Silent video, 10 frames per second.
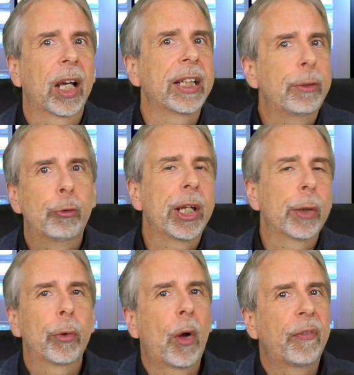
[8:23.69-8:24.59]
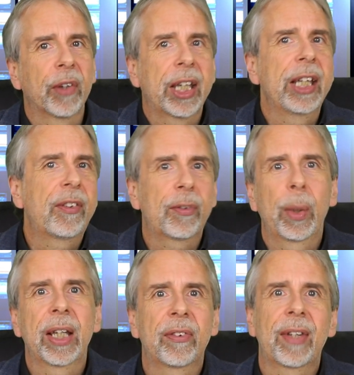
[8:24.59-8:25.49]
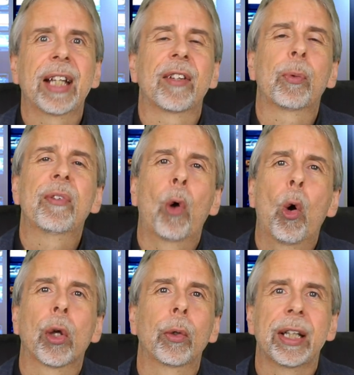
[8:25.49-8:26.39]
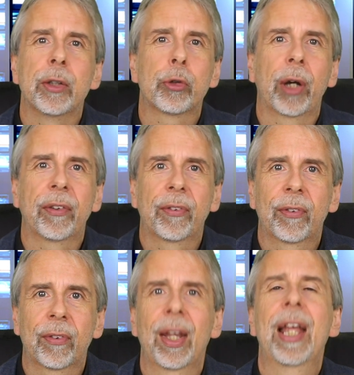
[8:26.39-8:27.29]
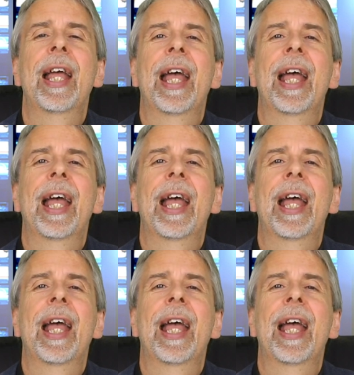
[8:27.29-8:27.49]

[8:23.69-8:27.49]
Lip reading: And he reeled off the key swing states with oil interests.